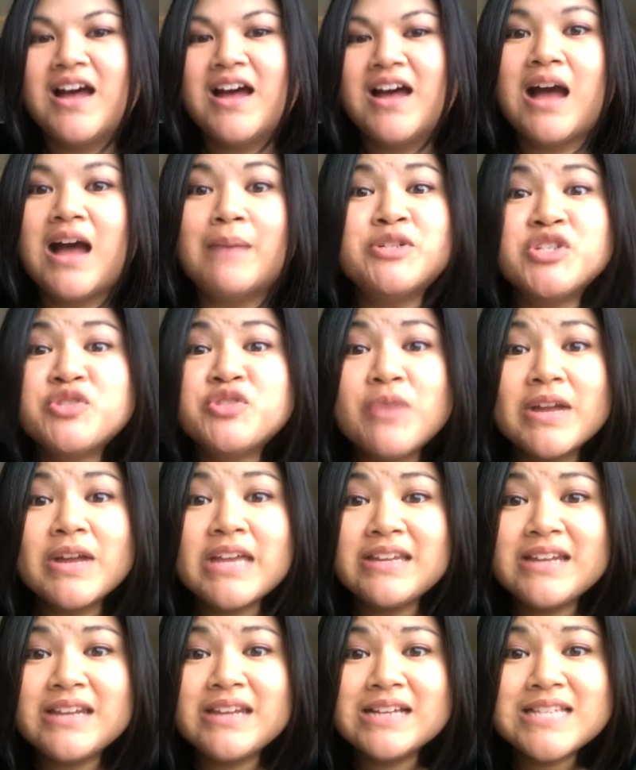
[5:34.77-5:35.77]
I'm just
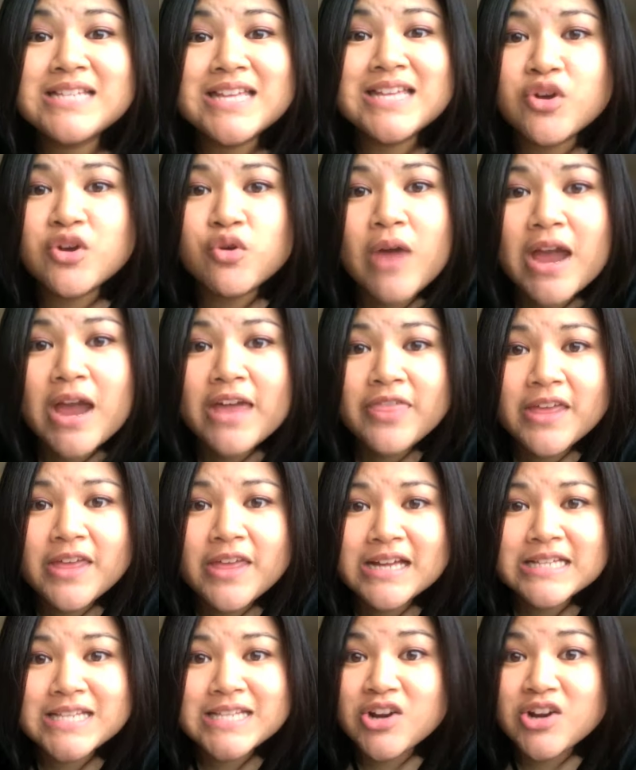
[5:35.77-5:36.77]
recognizing the great
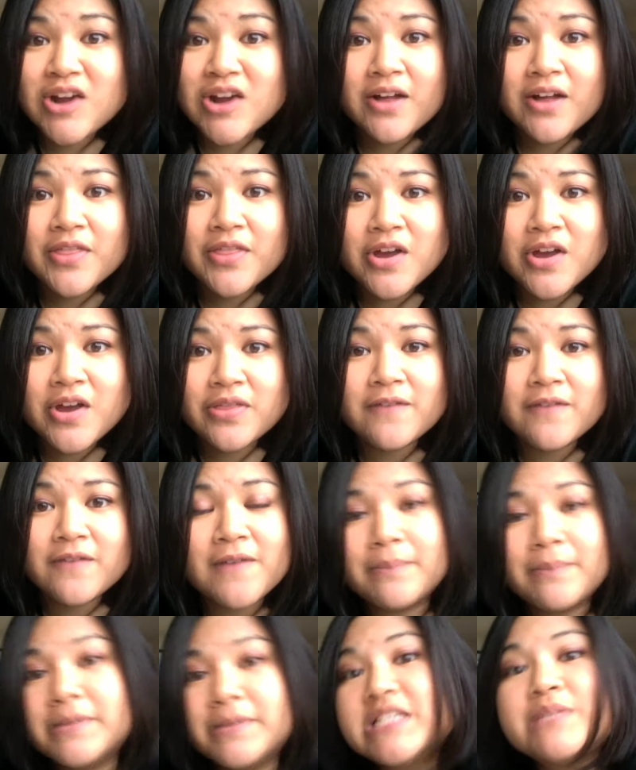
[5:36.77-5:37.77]
things that are out there in the
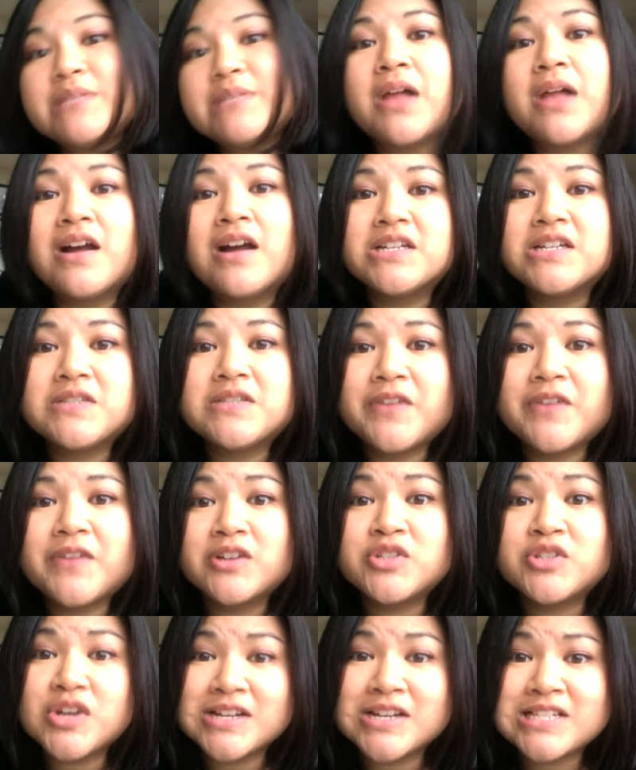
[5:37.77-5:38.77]
feminist blogosphere,
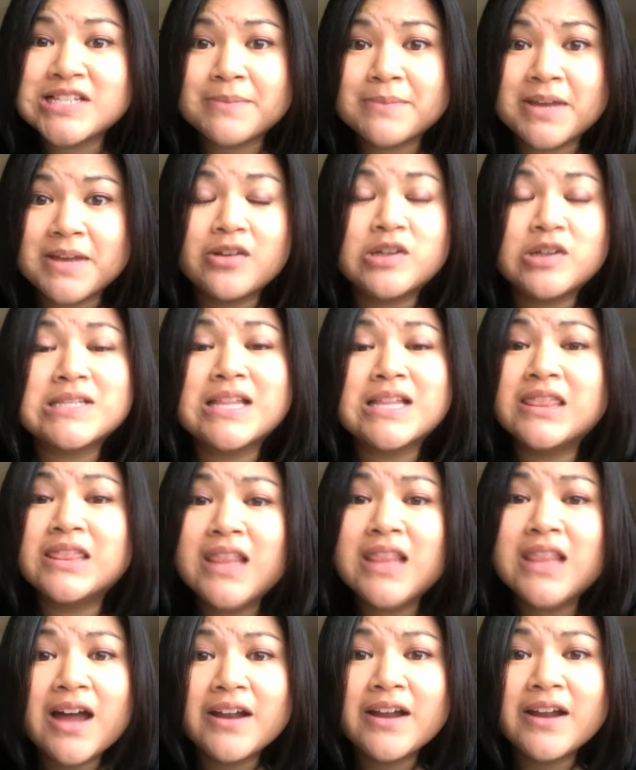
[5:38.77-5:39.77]
and trust me, there's a
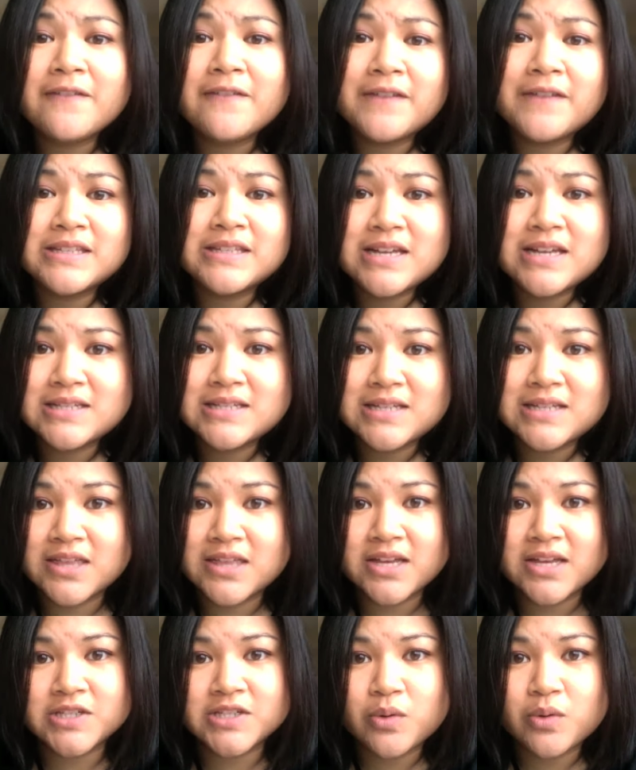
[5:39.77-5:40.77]
lot of fantastic
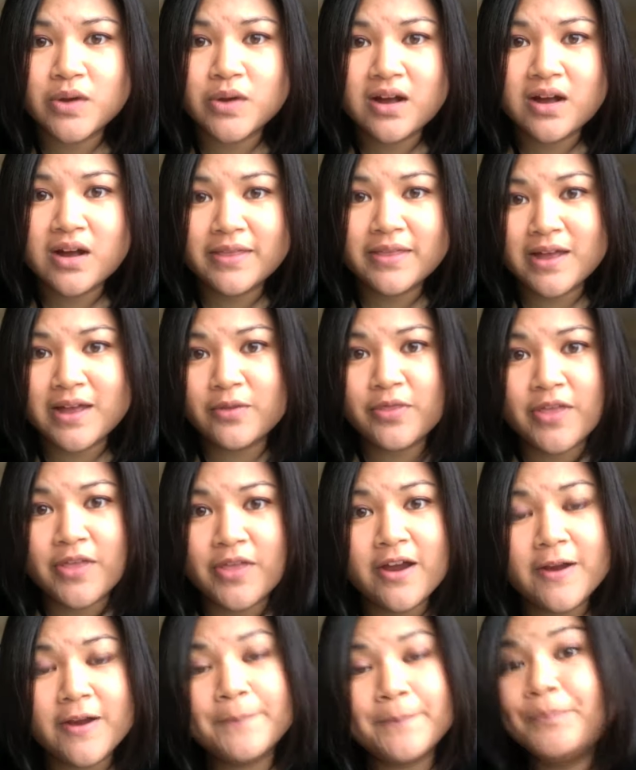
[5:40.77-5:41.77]
things going on out
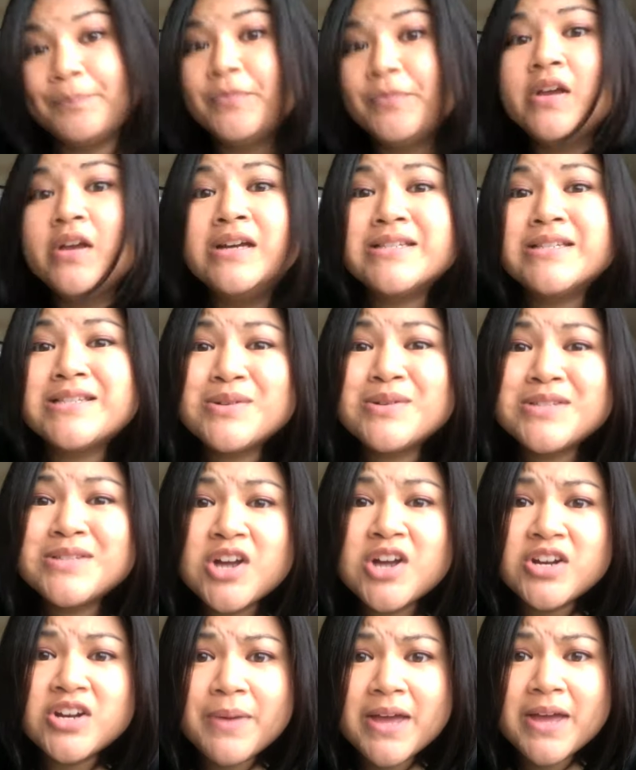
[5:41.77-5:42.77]
there. So it's
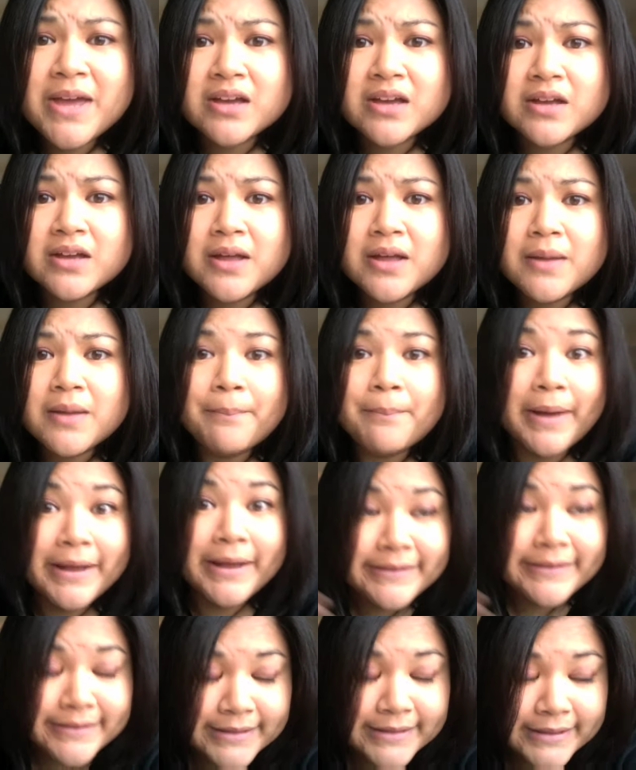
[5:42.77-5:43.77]
hard to pick,
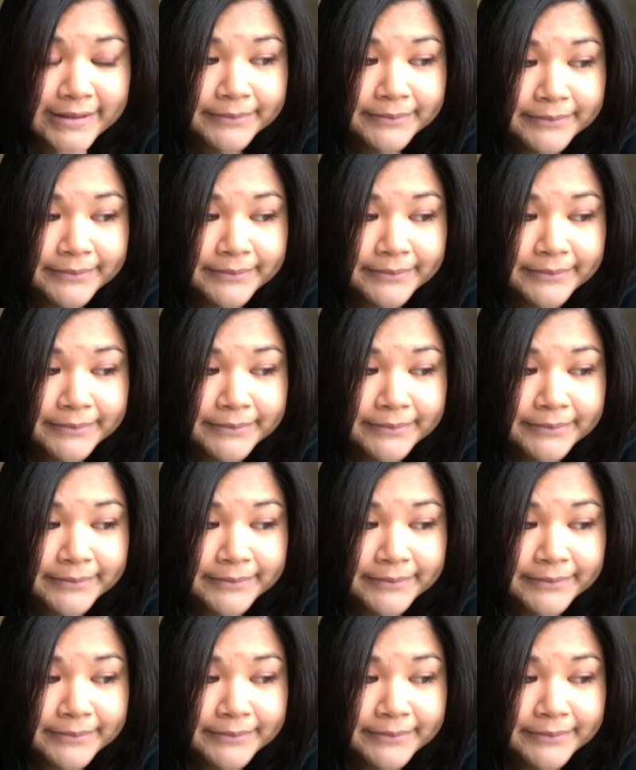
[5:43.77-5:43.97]
but